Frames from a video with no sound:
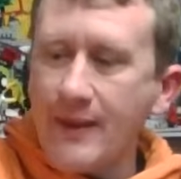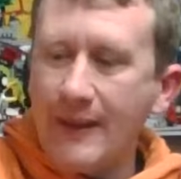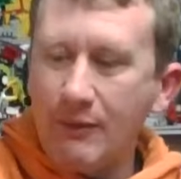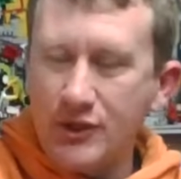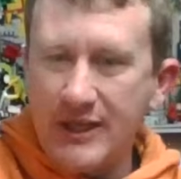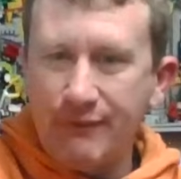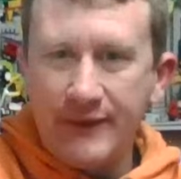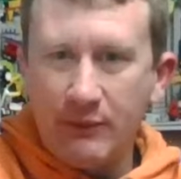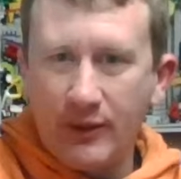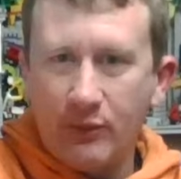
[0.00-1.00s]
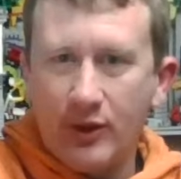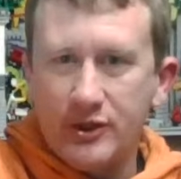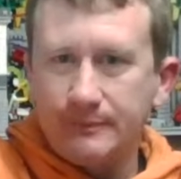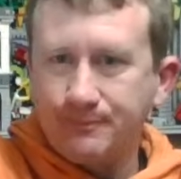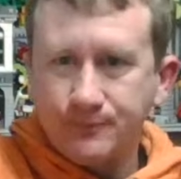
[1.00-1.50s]
That was definitely what it
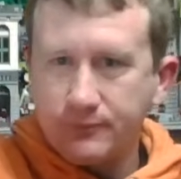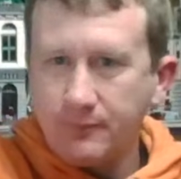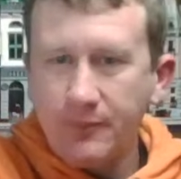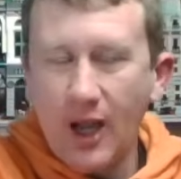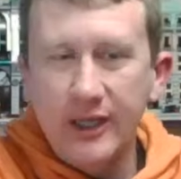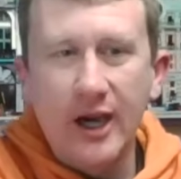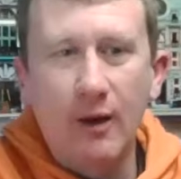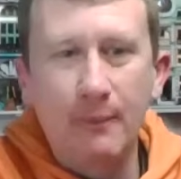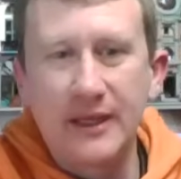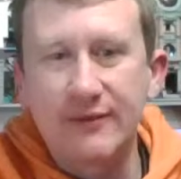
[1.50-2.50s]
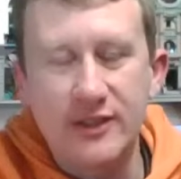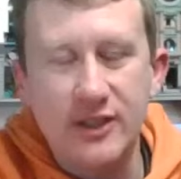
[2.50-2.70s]
was. I can't believe I